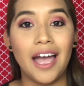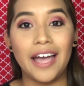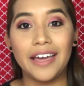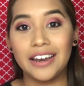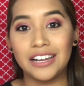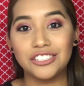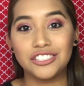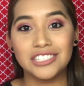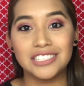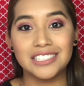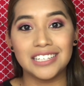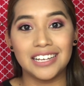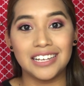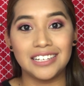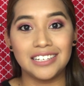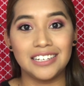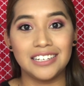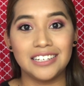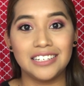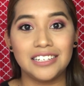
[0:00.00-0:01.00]
and I
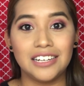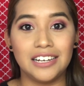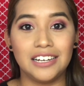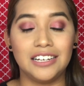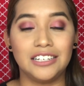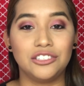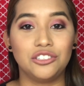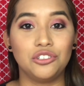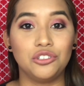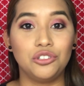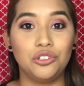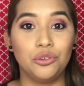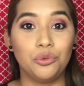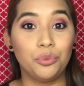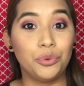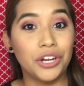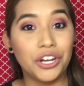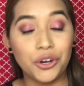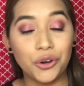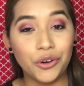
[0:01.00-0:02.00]
decided to
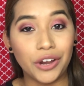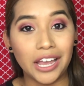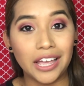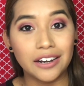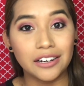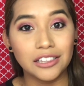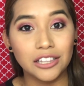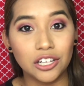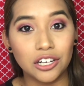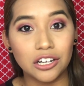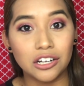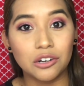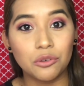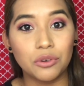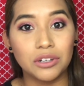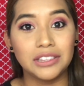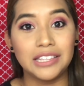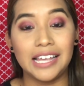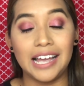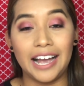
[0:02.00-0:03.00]
recreate a
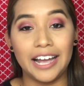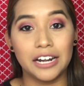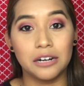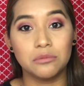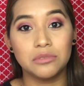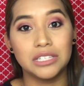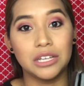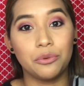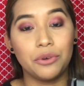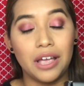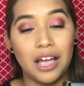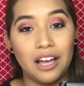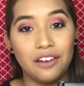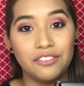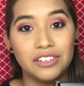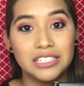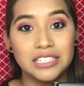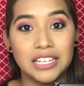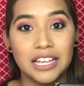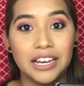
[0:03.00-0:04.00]
look with the items that we
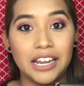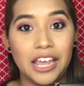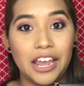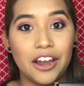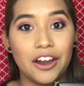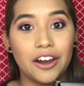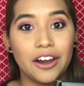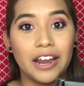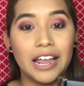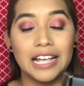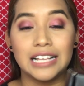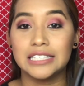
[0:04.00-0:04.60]
have inside here,